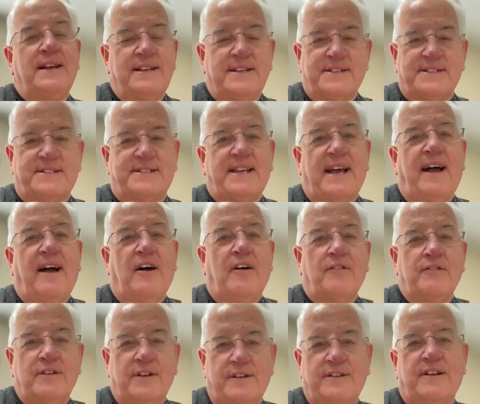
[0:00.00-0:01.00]

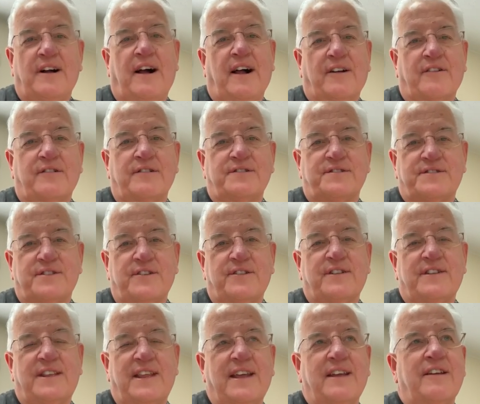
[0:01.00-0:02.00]
sound doctrine so
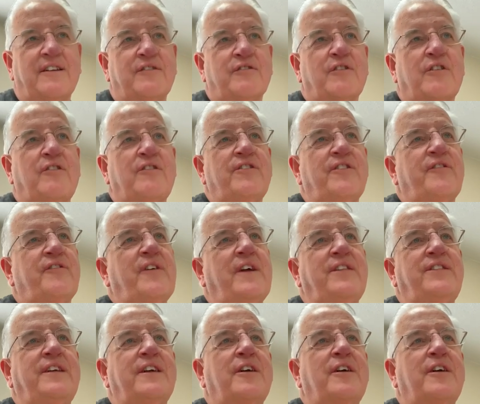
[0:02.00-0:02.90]
that they can grow in the faith.